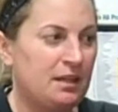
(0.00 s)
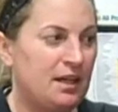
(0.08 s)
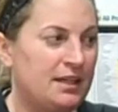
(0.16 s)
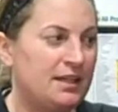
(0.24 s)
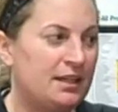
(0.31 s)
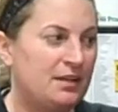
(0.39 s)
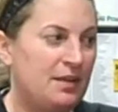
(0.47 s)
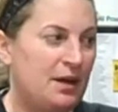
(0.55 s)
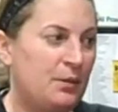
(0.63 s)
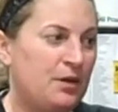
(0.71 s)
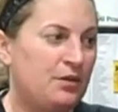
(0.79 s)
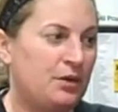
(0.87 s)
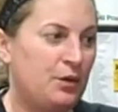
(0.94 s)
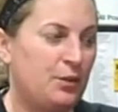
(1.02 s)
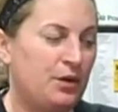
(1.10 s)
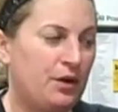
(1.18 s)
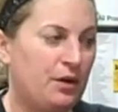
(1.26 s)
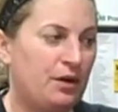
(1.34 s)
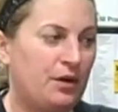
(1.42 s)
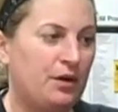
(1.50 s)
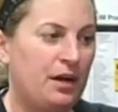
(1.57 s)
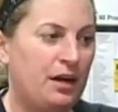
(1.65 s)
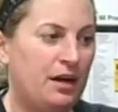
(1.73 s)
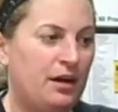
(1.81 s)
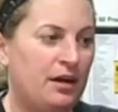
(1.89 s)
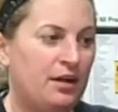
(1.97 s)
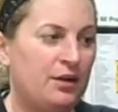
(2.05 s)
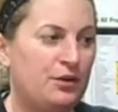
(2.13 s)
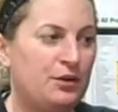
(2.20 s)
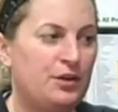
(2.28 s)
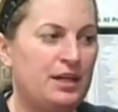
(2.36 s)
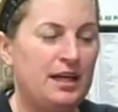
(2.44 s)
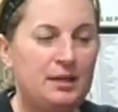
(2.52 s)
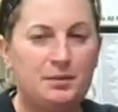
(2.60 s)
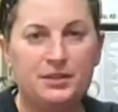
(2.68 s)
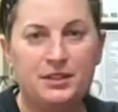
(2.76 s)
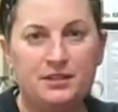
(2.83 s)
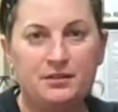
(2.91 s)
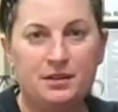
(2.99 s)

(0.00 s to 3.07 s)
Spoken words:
Again, in that one, there were 38%